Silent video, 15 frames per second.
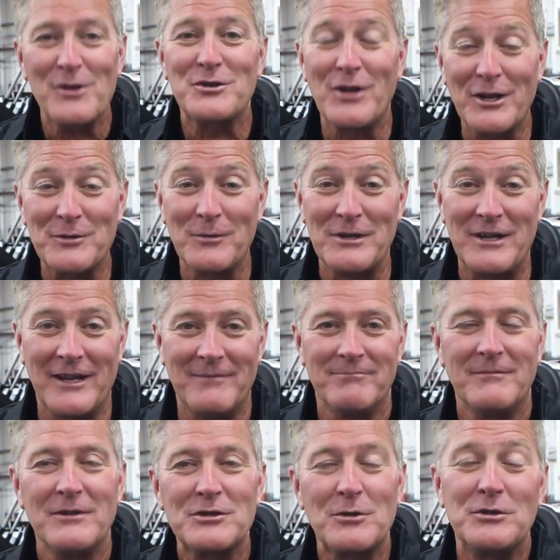so that's what we did.
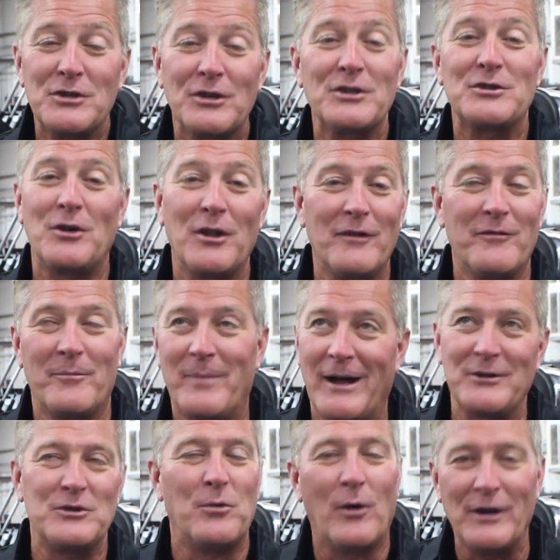So it took us all of
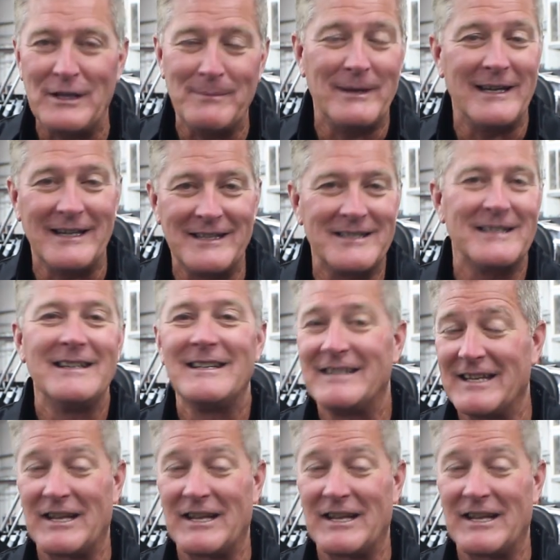about 20 minutes